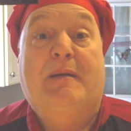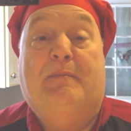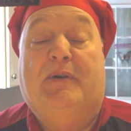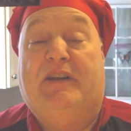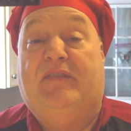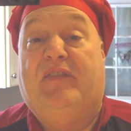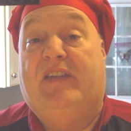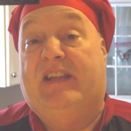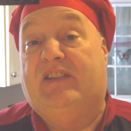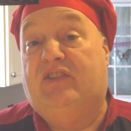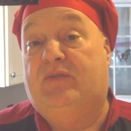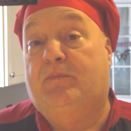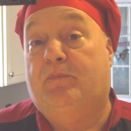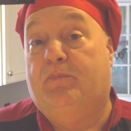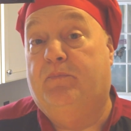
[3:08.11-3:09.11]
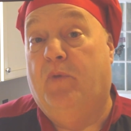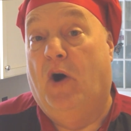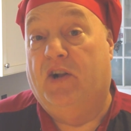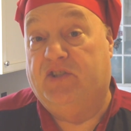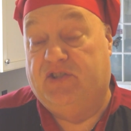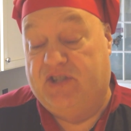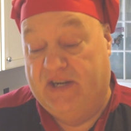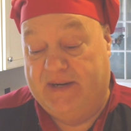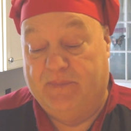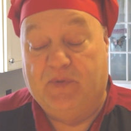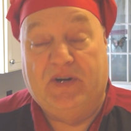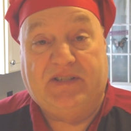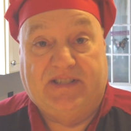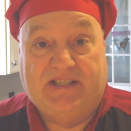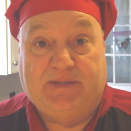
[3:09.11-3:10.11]
but if you get on chicken
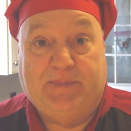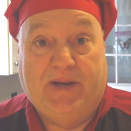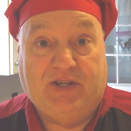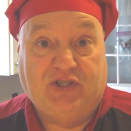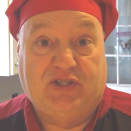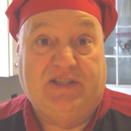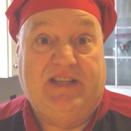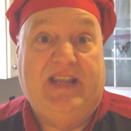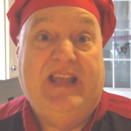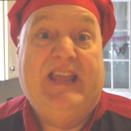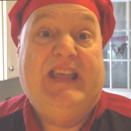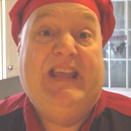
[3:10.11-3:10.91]
breast especially,